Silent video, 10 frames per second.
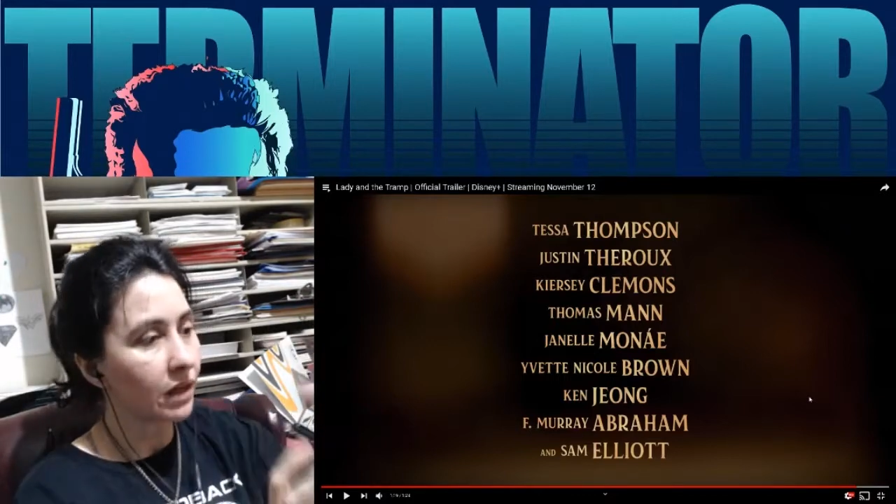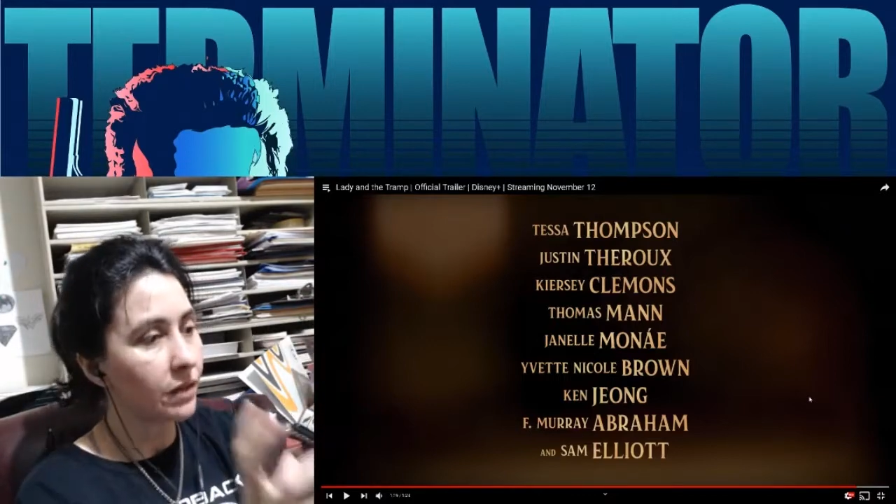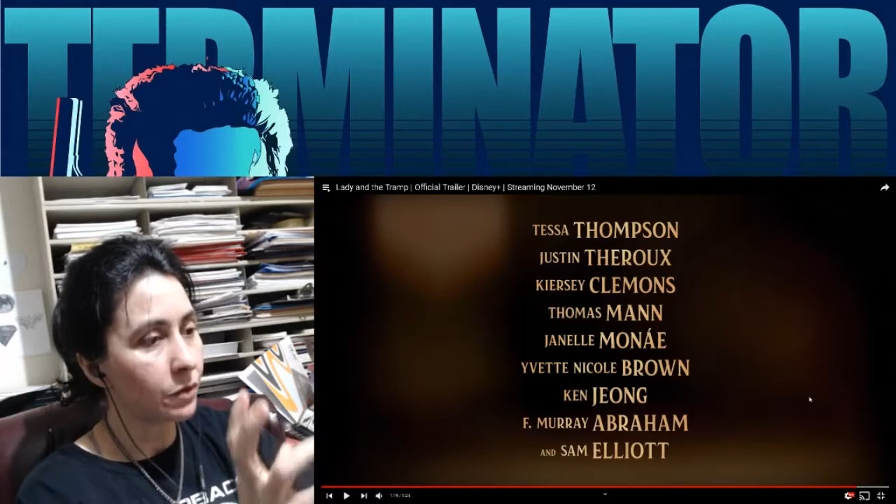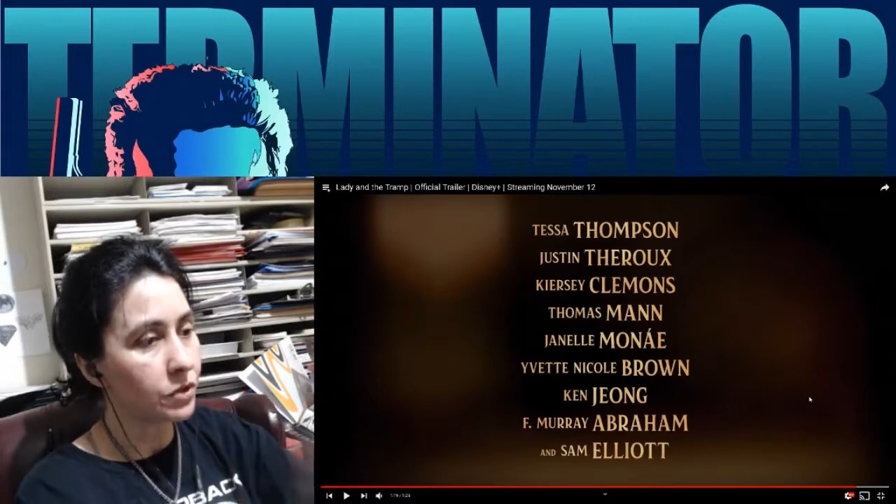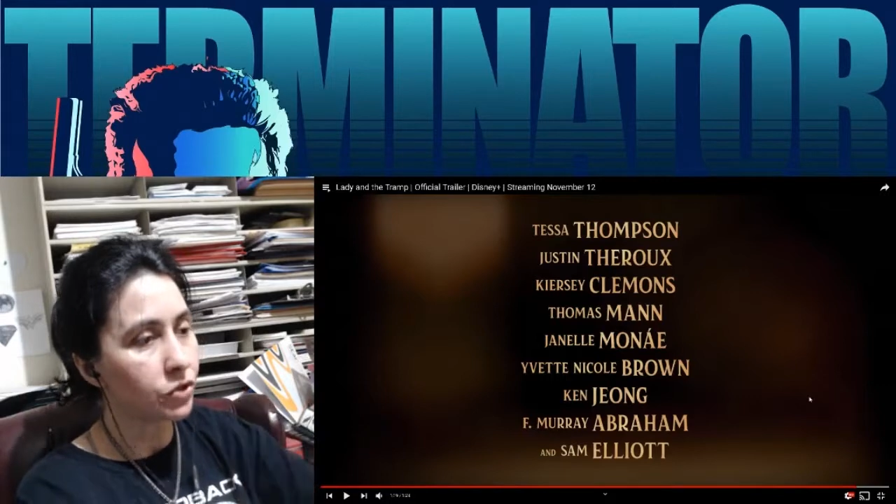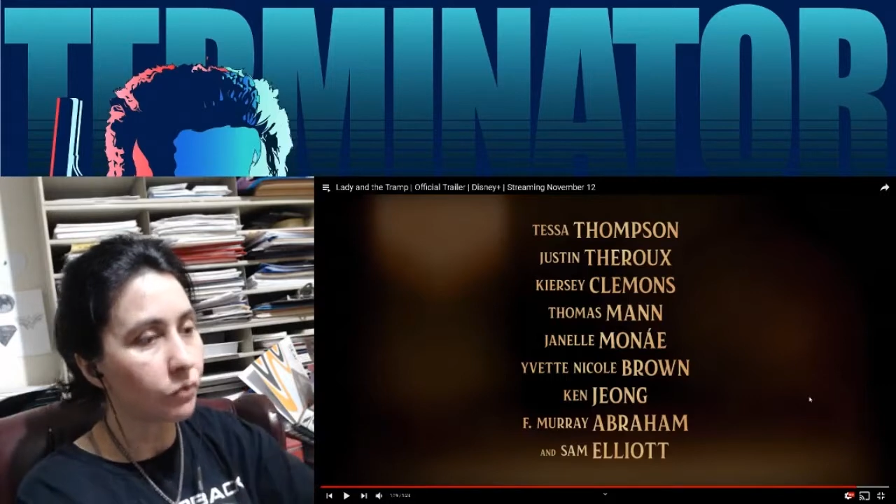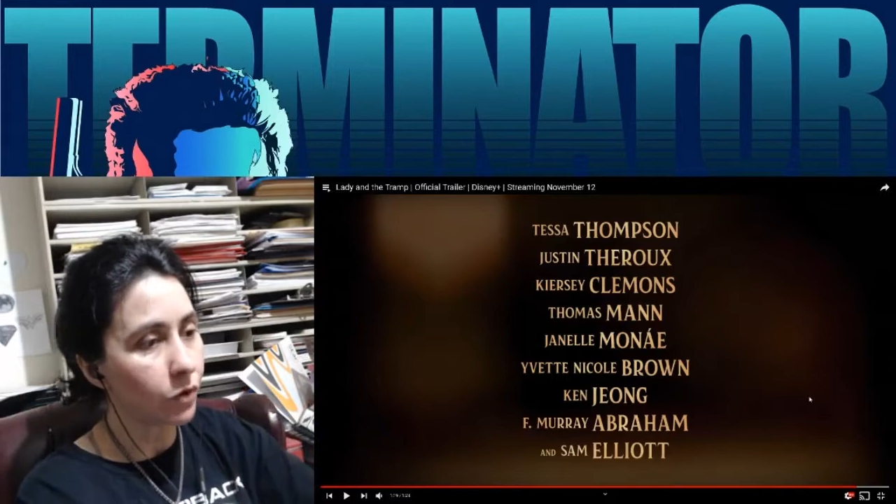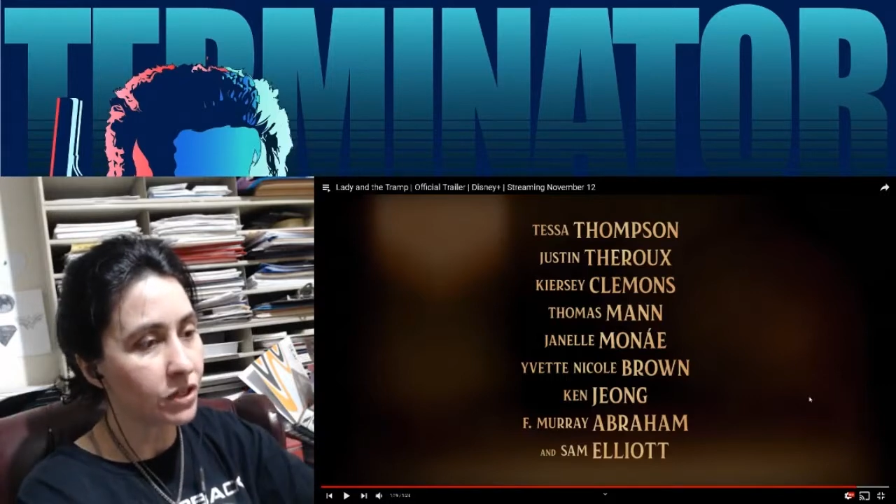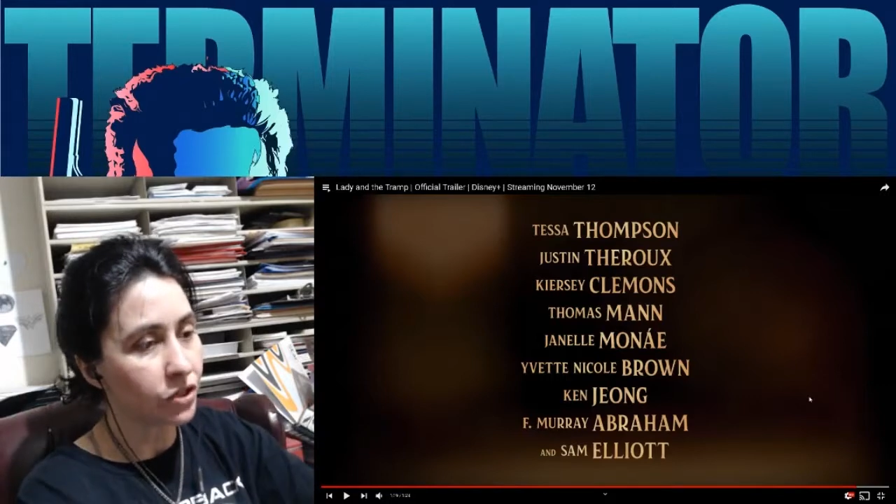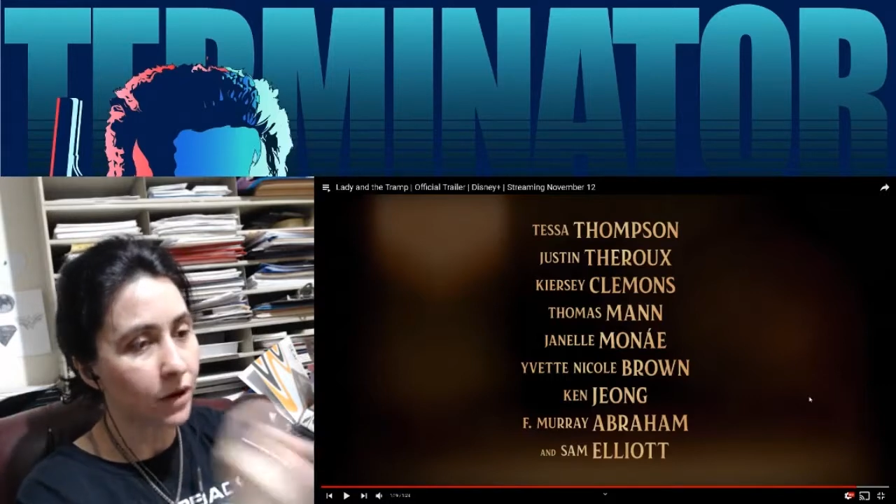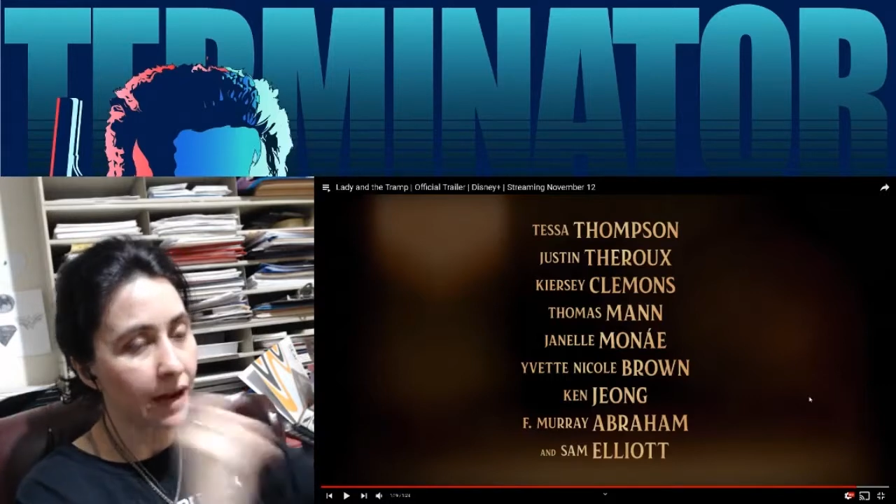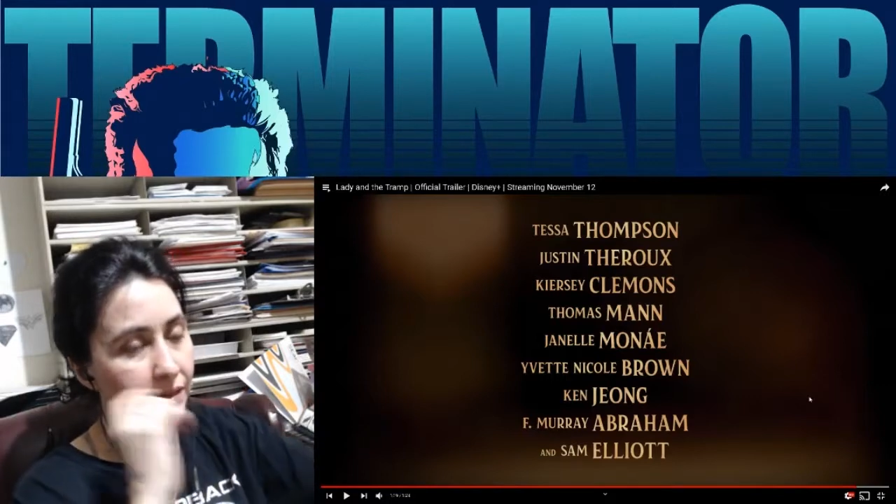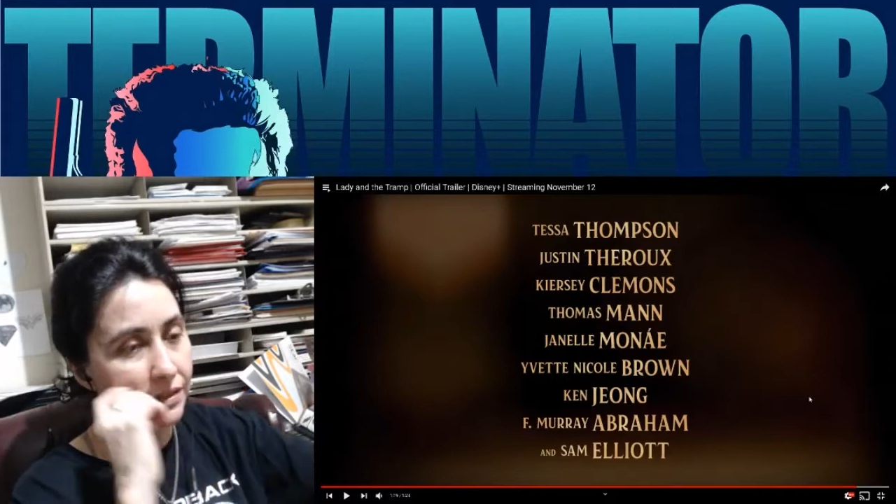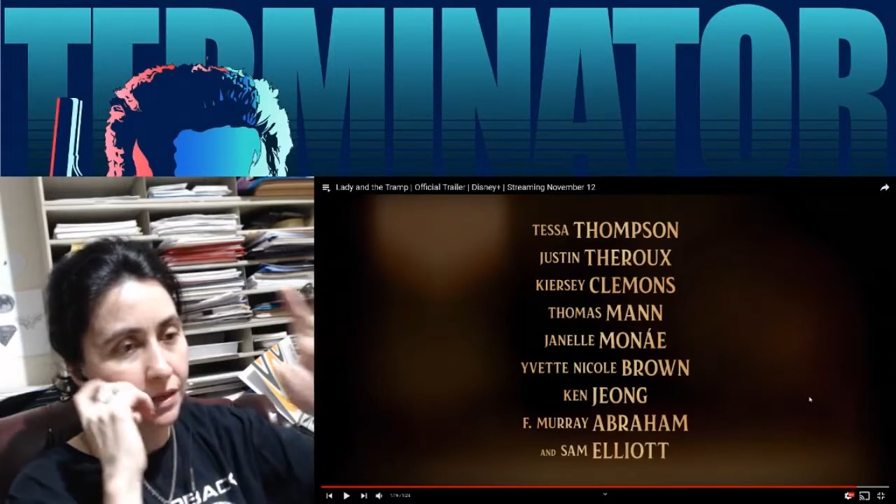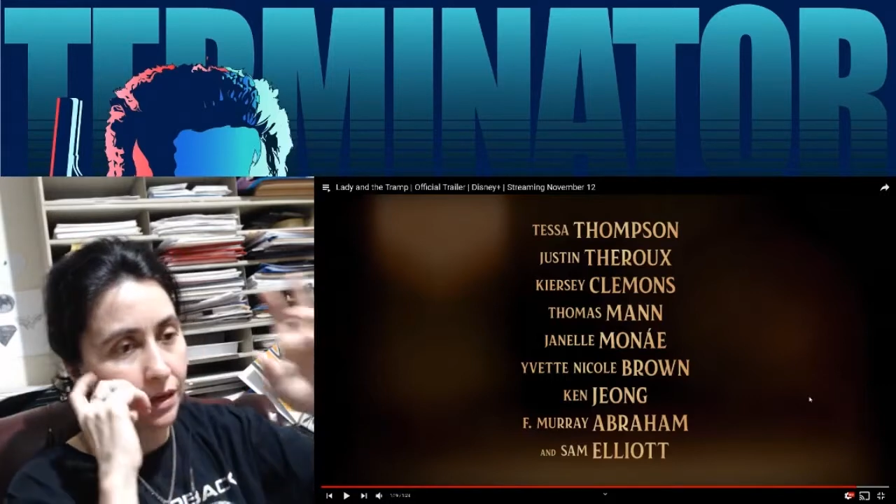the original voice
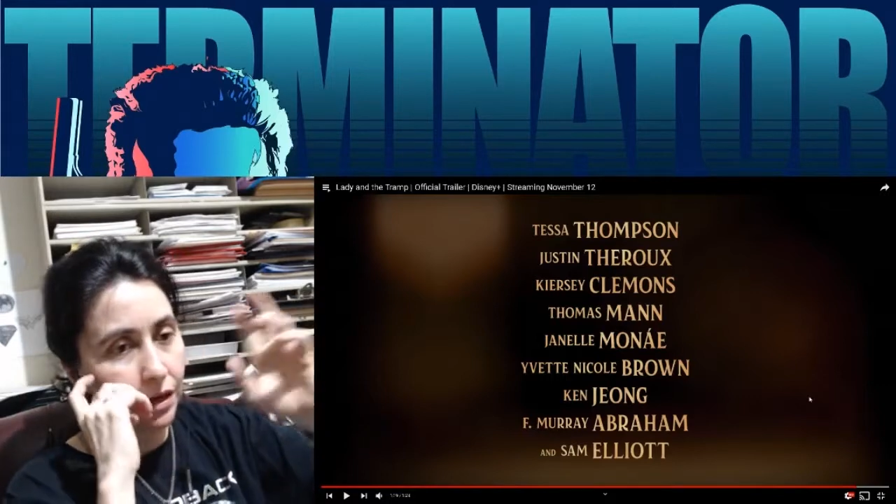tracks